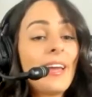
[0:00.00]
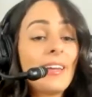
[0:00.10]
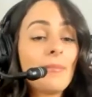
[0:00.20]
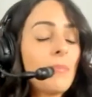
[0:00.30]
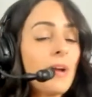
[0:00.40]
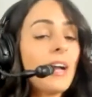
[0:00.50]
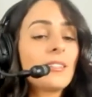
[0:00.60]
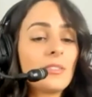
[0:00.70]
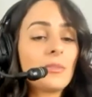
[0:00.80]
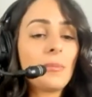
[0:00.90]
in my
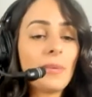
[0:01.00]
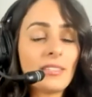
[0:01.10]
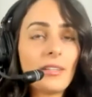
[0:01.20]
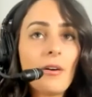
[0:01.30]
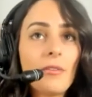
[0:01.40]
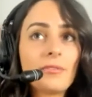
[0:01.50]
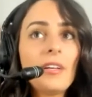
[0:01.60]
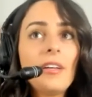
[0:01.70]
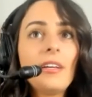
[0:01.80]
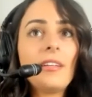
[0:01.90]
practices with myself,
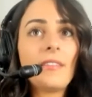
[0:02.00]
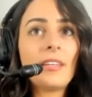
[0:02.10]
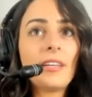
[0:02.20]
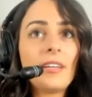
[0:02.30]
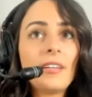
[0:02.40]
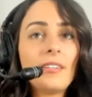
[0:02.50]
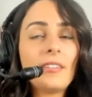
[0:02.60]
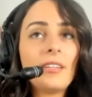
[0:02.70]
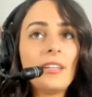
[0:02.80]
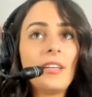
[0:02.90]
the
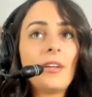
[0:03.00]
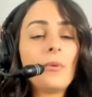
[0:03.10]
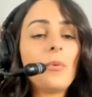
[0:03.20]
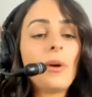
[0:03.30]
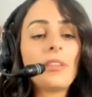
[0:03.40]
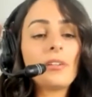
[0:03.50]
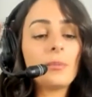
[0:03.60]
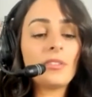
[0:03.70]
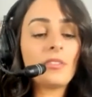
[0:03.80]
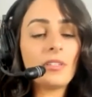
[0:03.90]
you know whether it
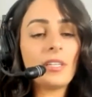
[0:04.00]
was